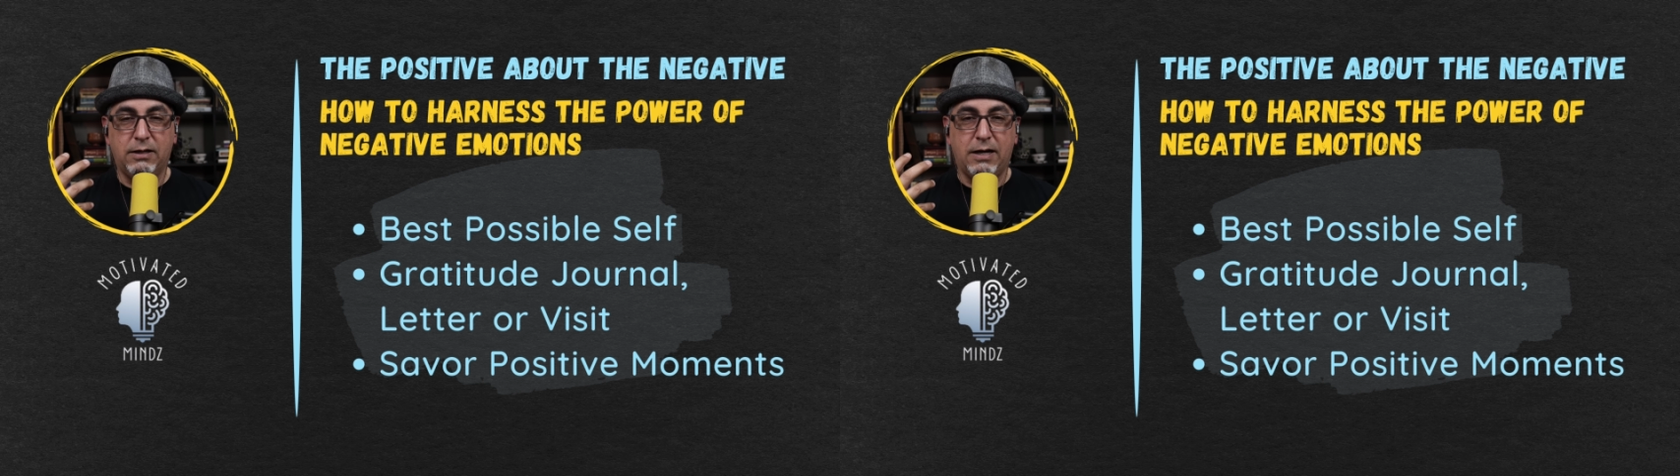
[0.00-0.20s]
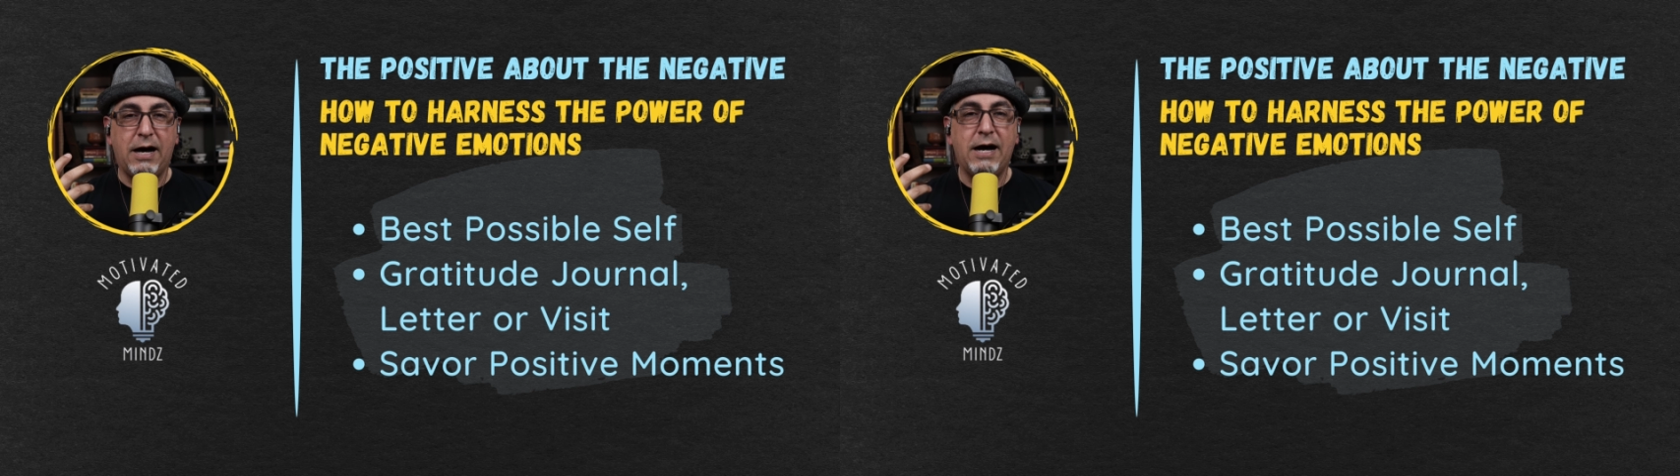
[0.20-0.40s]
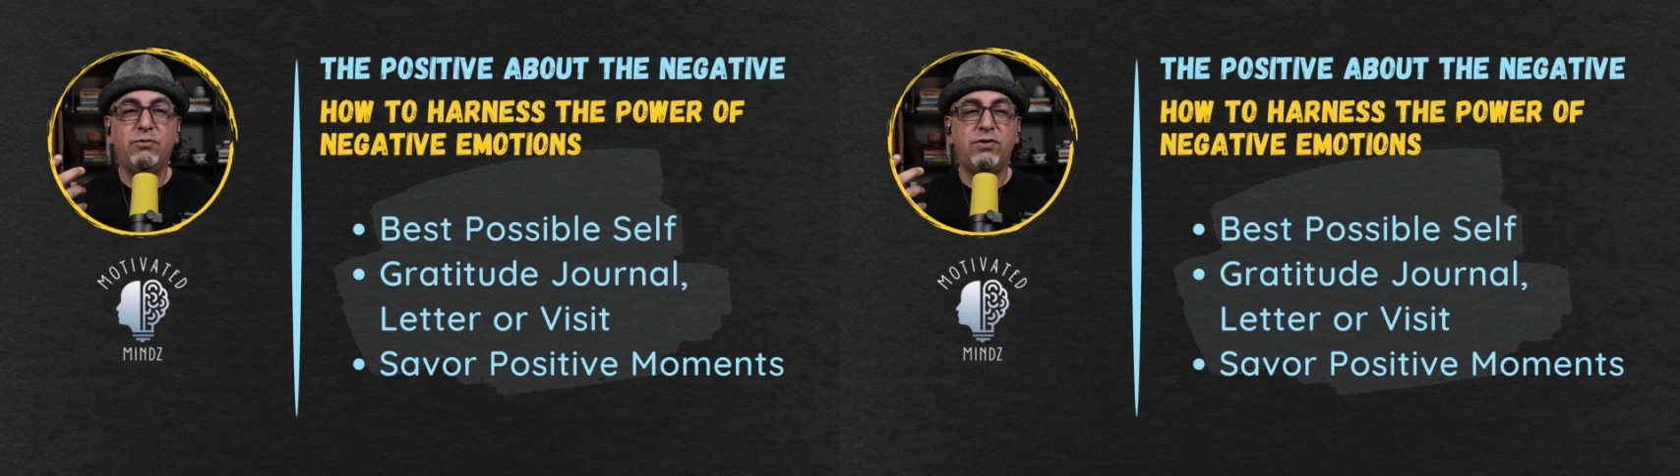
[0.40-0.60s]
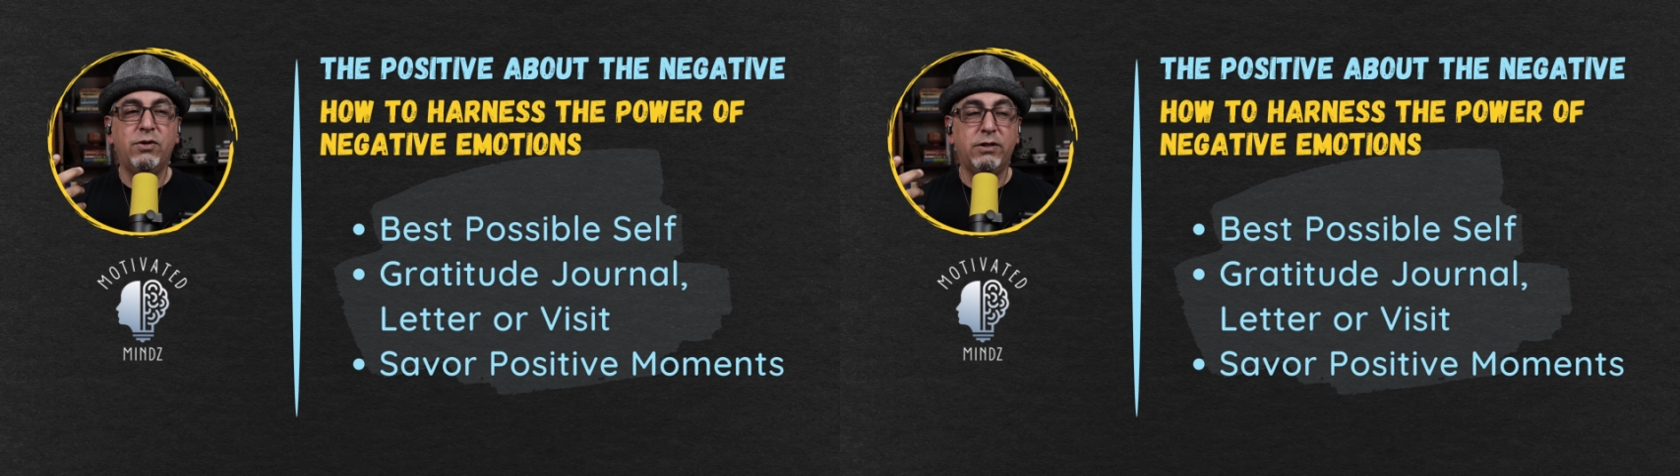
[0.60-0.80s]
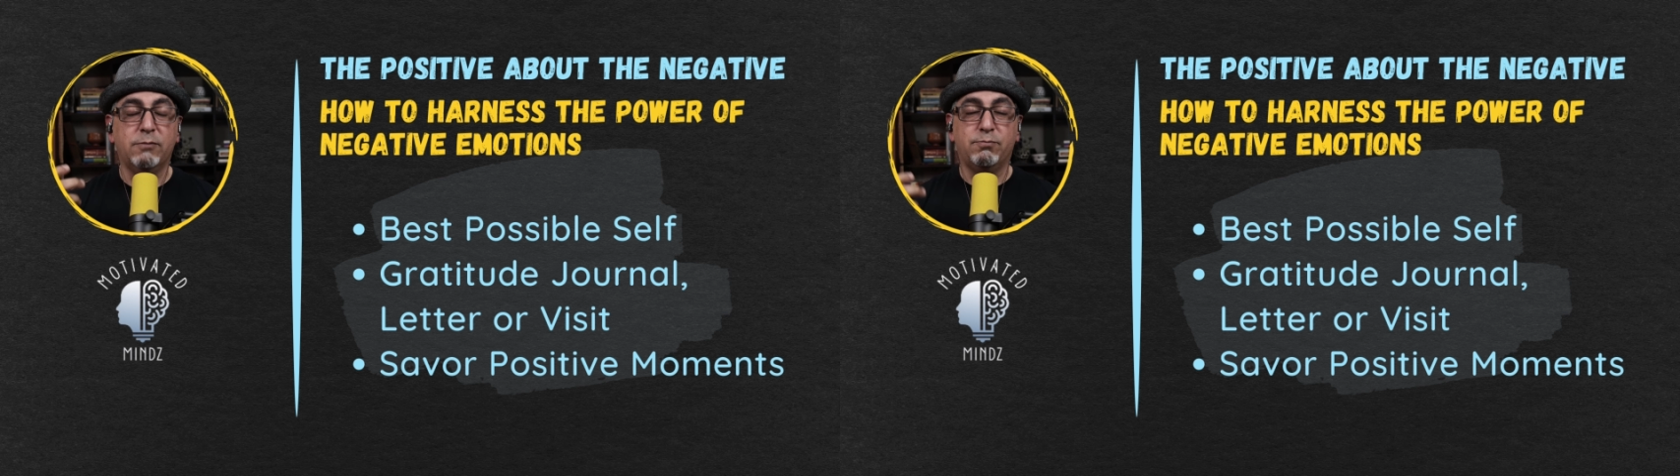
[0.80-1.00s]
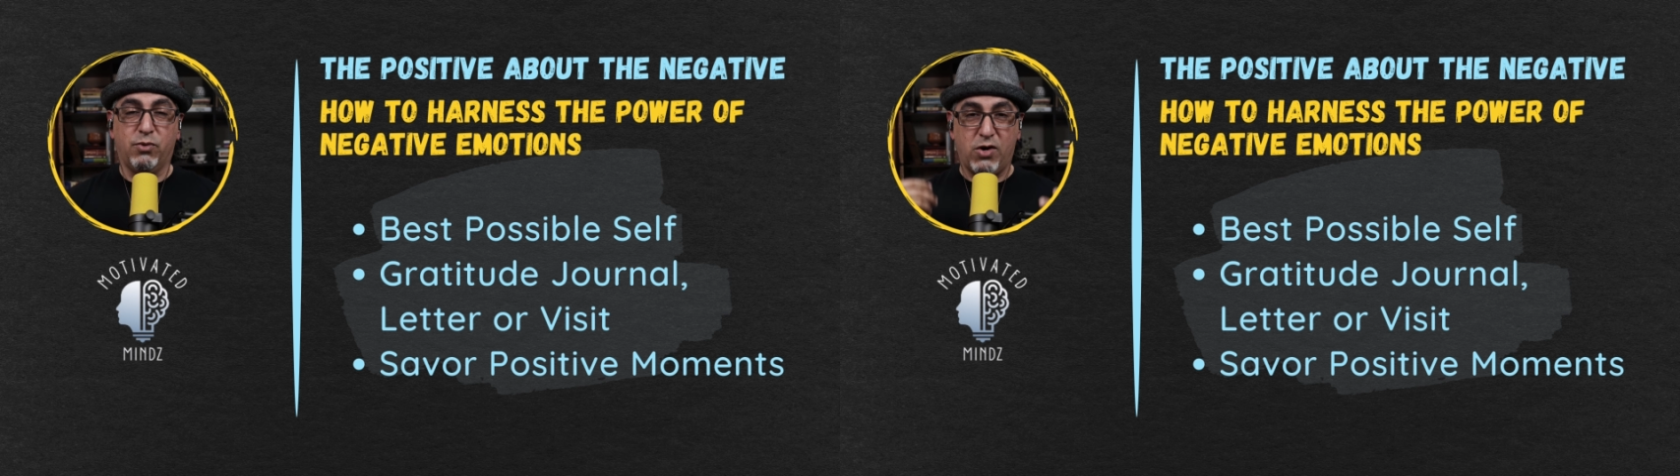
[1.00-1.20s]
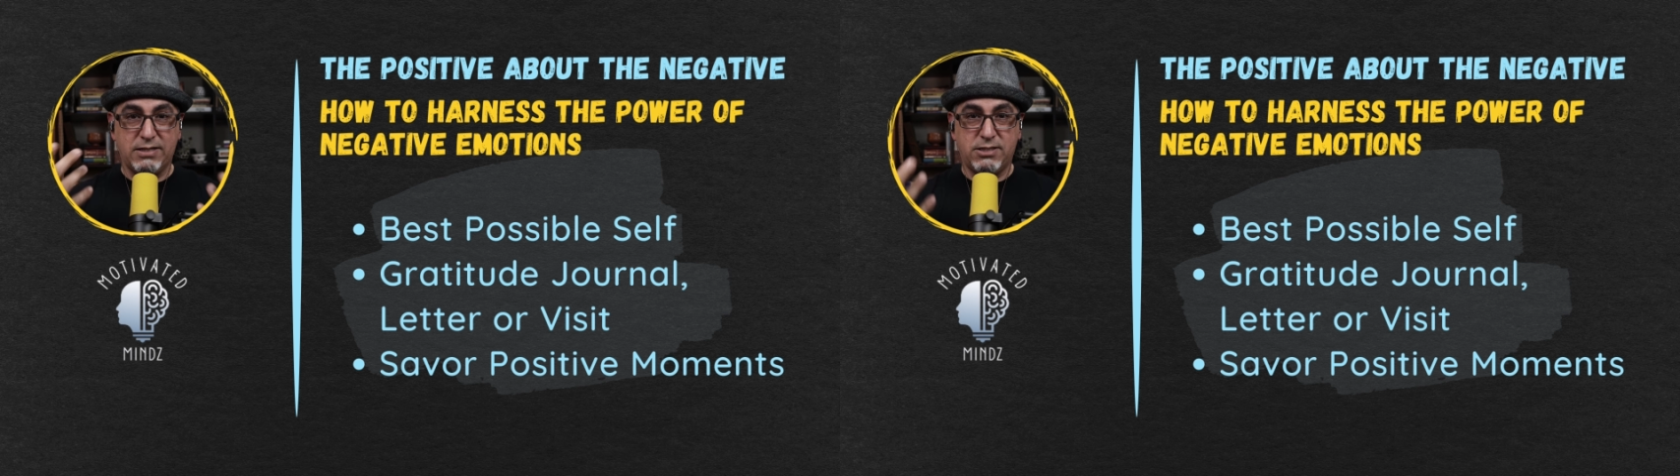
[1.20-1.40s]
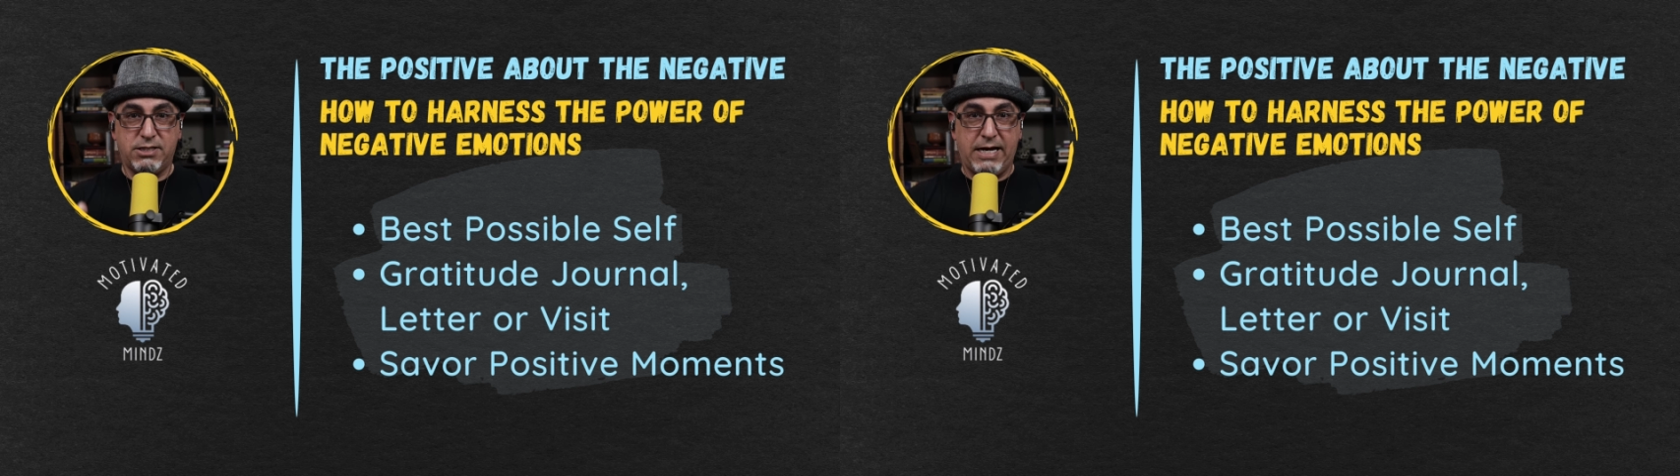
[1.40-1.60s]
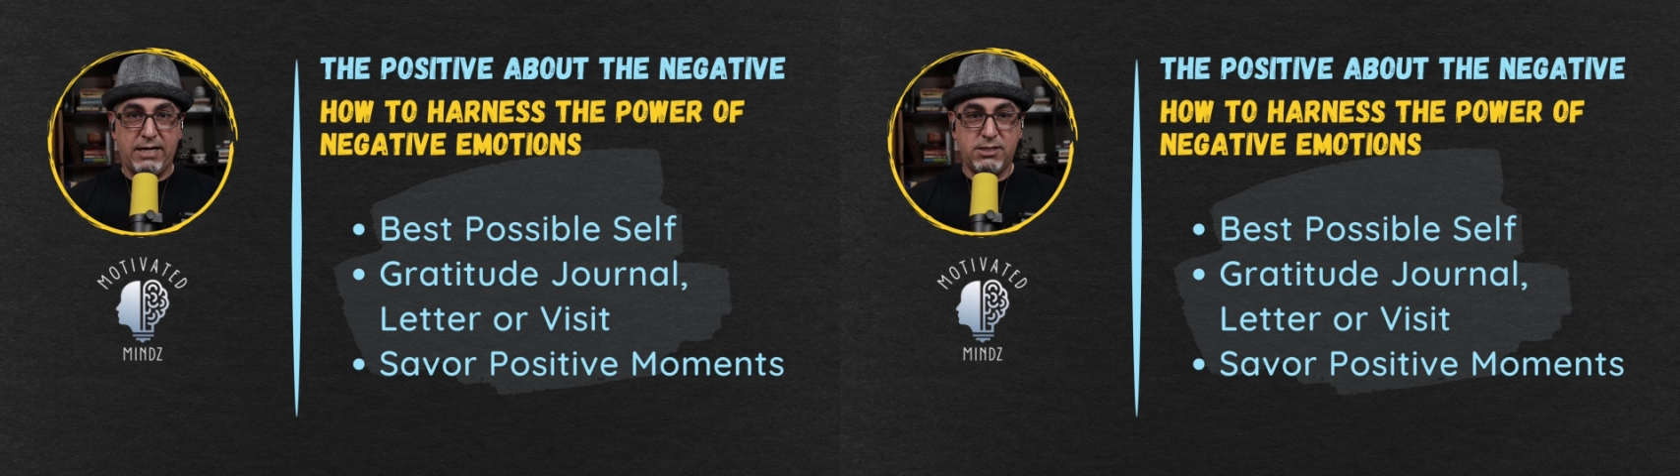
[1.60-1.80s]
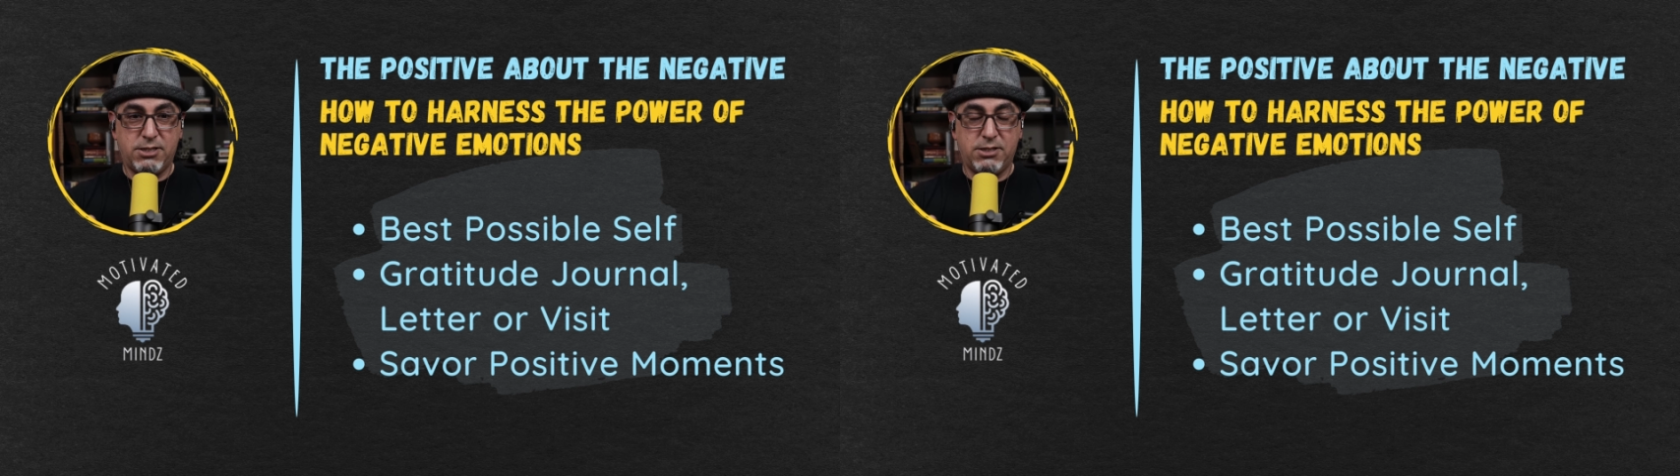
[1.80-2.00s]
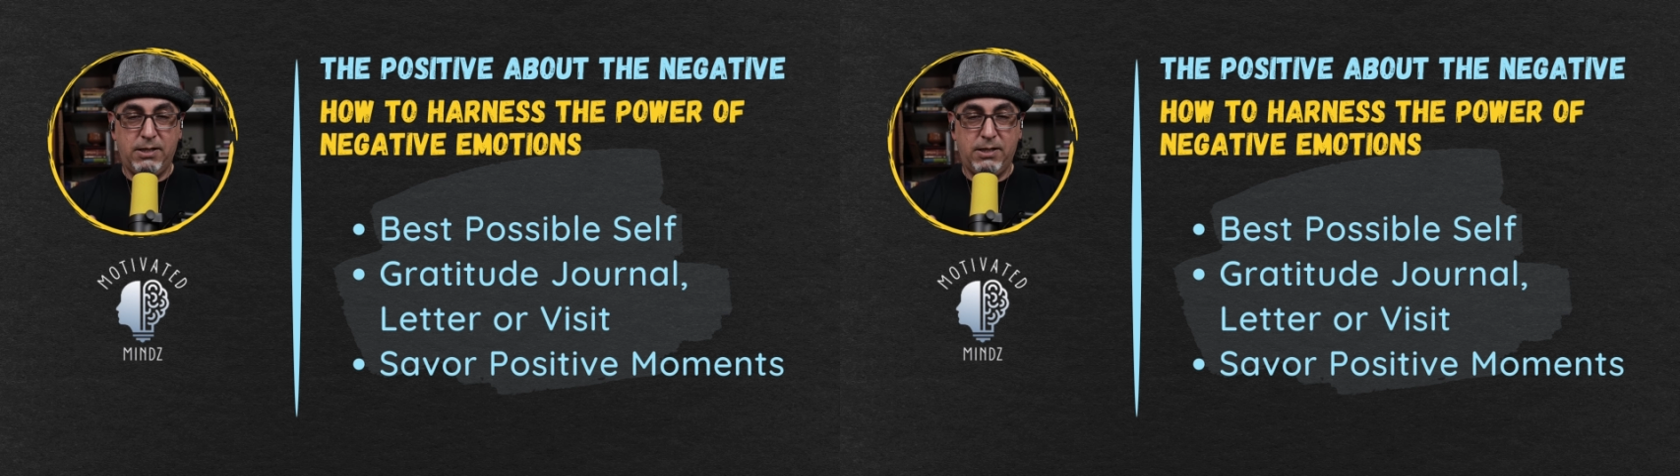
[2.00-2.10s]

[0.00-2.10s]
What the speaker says: I'm still in the process.